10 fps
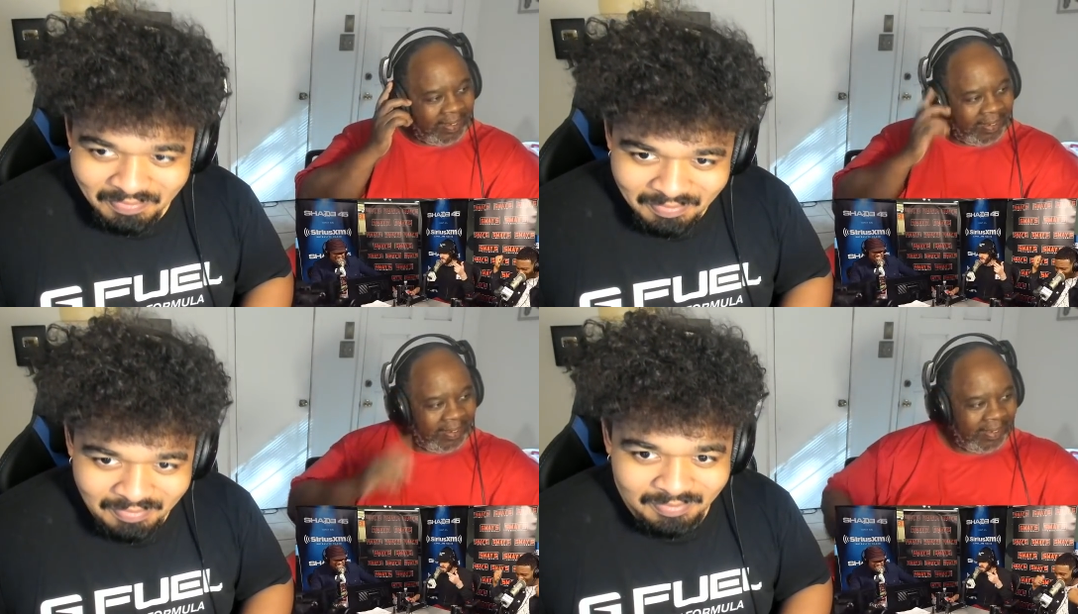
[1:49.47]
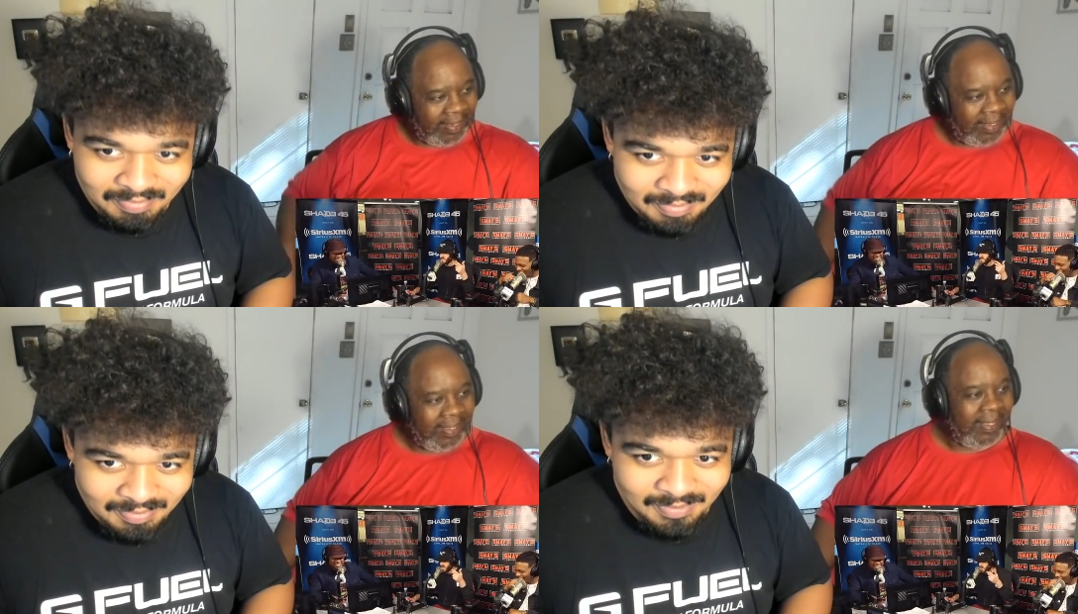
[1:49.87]
Speaker 1: Got a gang
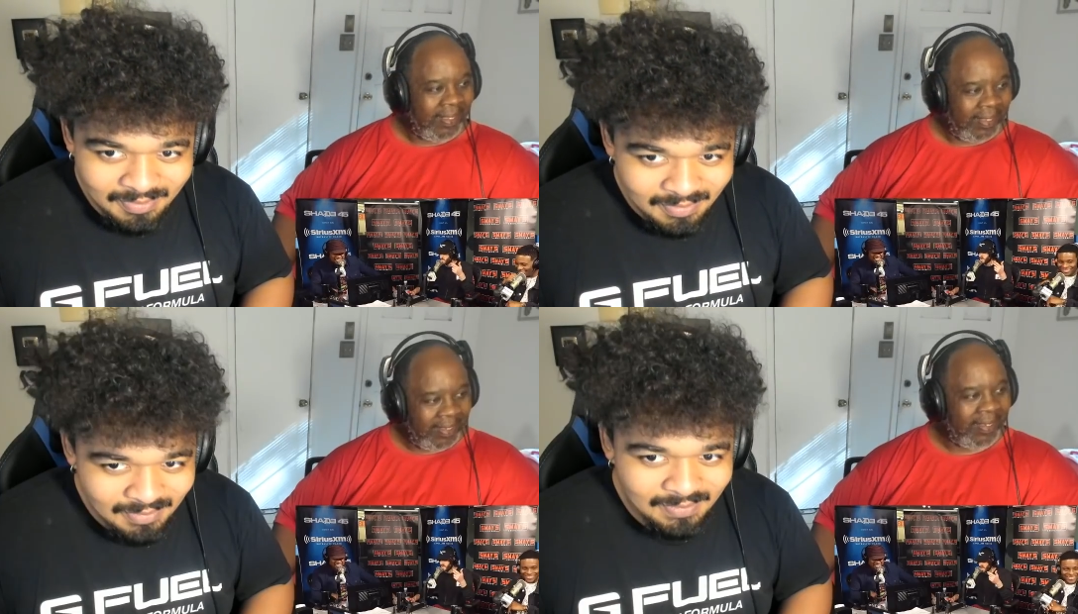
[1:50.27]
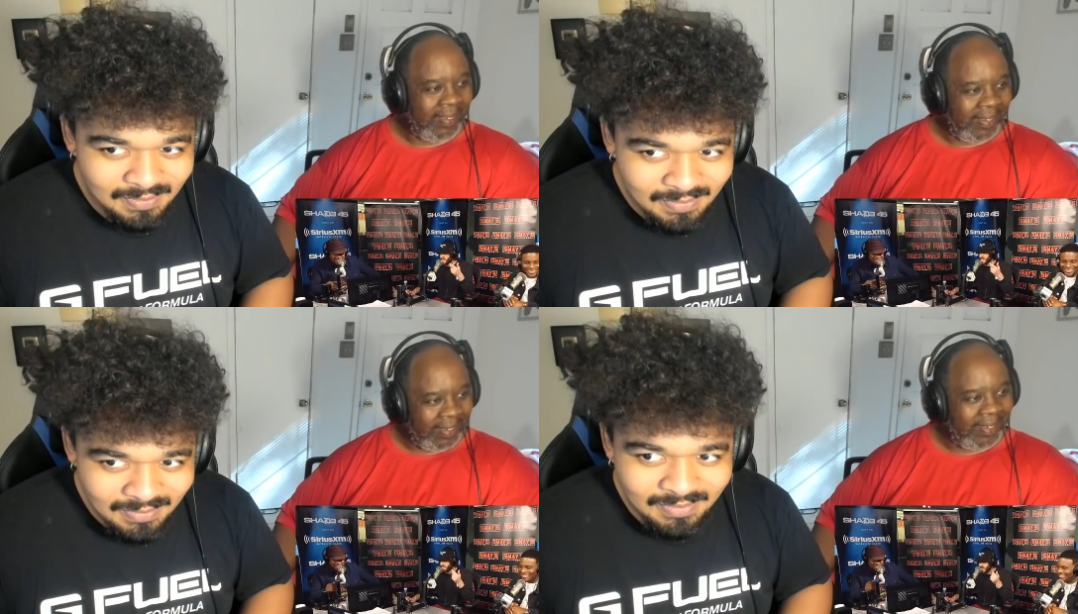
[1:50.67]
full of hits. In
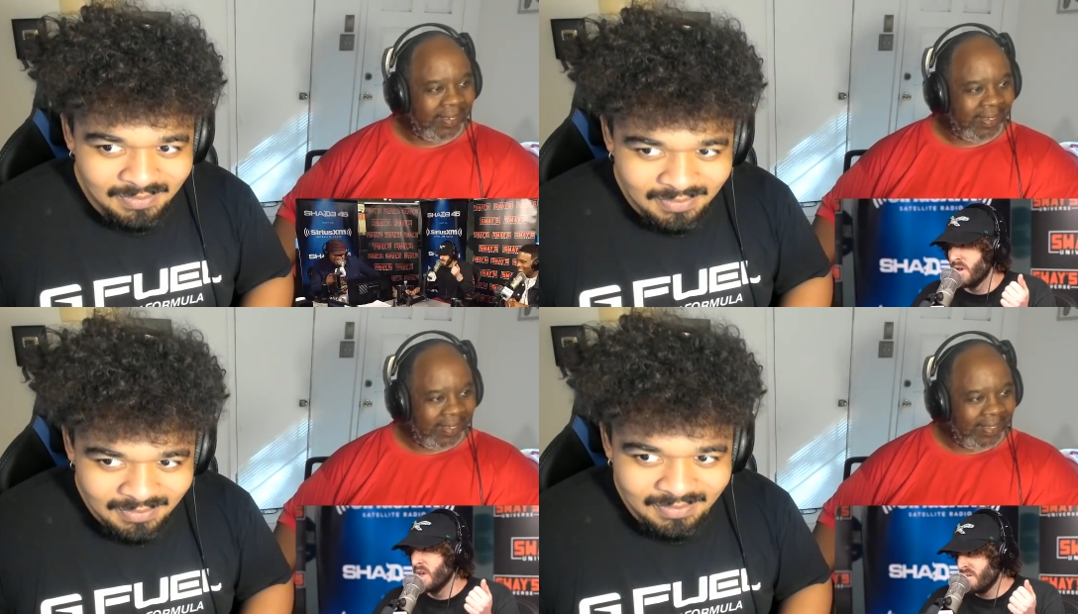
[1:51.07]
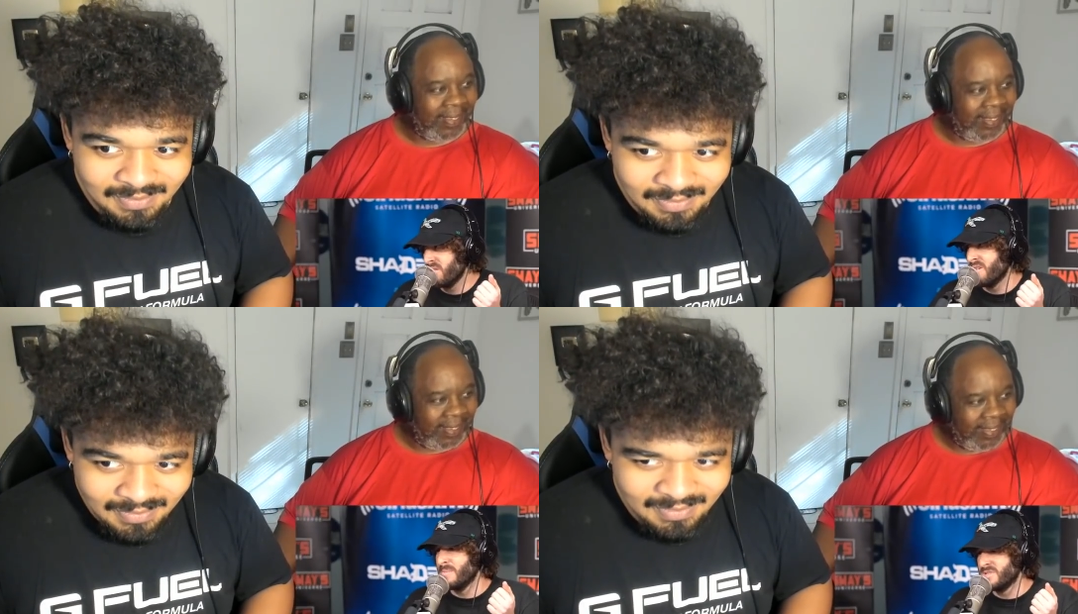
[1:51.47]
touch with the kids like a
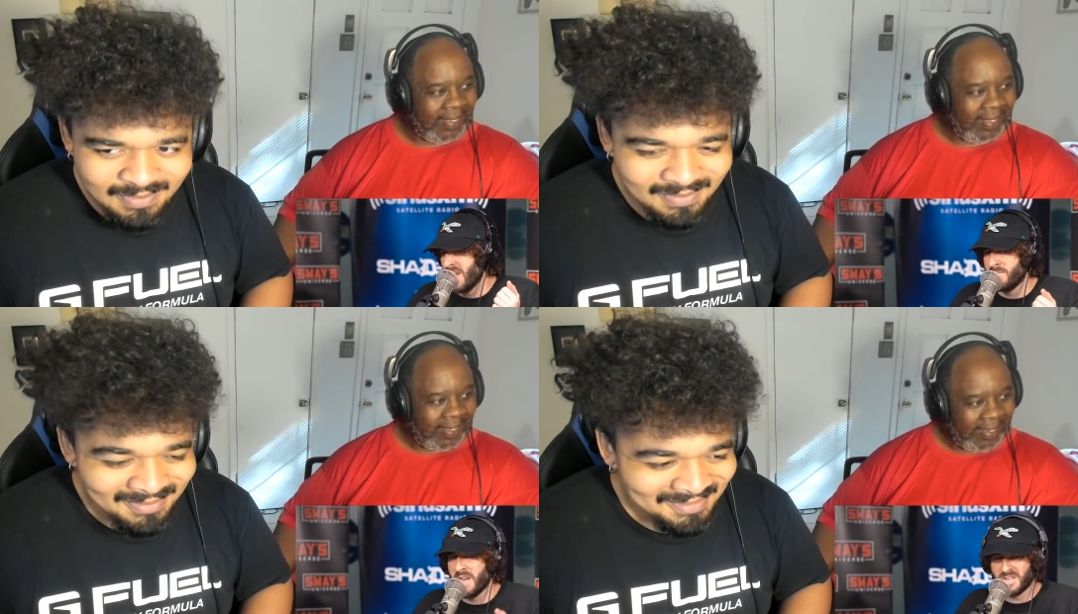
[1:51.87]
pedo. Ugh, I'm